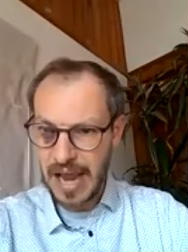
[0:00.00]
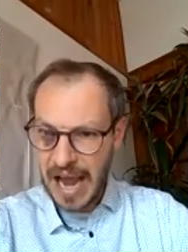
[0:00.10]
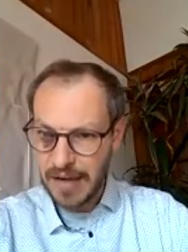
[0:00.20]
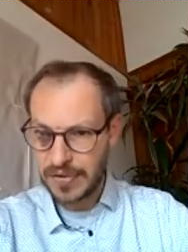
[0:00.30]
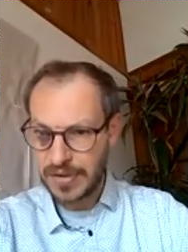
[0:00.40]

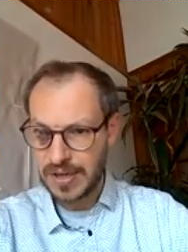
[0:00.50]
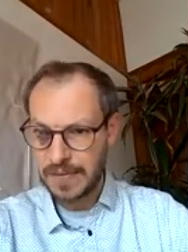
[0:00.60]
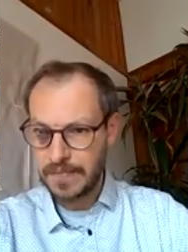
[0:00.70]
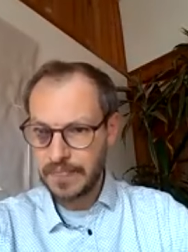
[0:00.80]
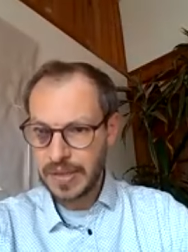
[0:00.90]
after
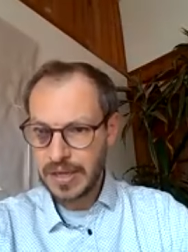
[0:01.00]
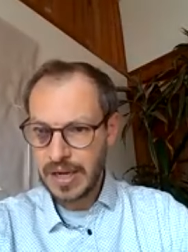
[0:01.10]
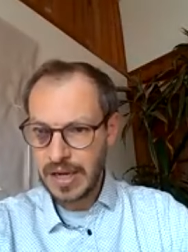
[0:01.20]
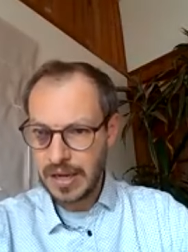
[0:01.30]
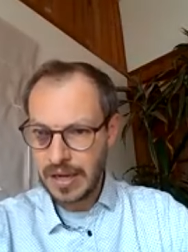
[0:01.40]

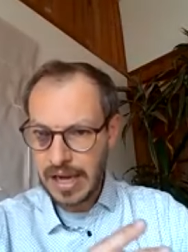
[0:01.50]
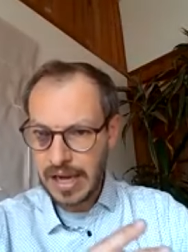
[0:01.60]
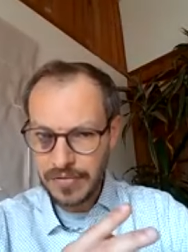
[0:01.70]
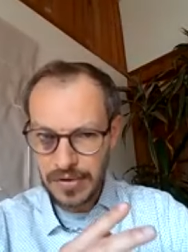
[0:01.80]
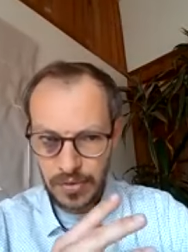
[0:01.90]
uh,
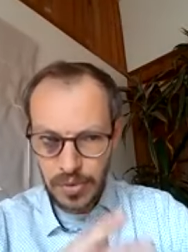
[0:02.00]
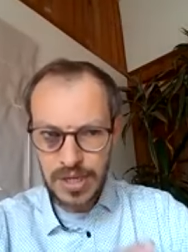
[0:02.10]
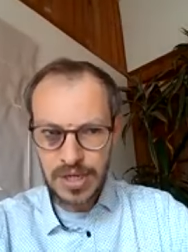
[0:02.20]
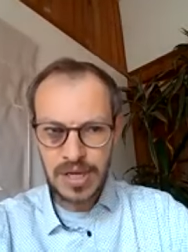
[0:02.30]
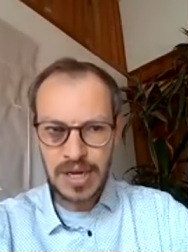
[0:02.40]
after
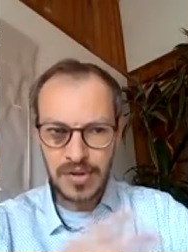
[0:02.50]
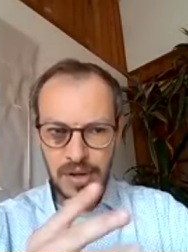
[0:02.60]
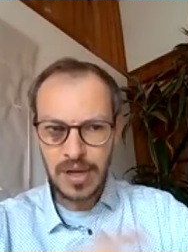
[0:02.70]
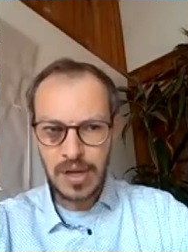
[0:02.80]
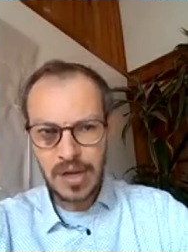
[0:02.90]
reading, after
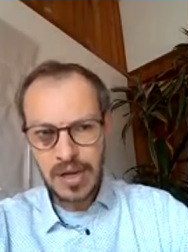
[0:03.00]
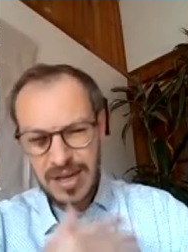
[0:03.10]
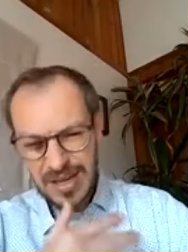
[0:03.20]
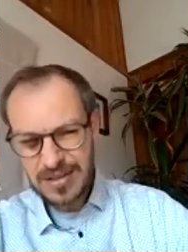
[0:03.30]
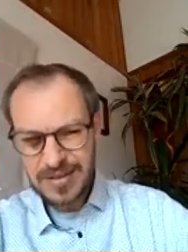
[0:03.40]

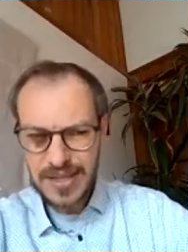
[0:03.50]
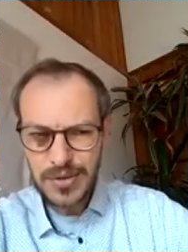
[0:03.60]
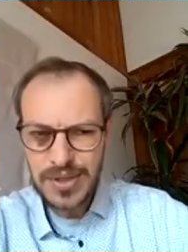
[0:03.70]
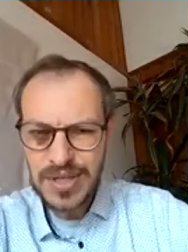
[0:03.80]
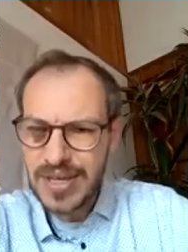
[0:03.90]
trying to
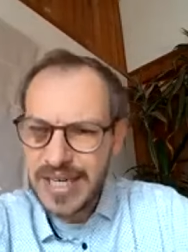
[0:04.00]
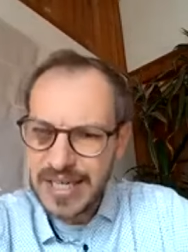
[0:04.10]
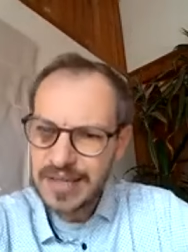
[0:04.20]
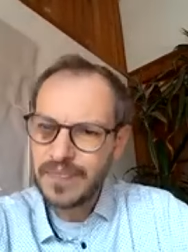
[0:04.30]
integrate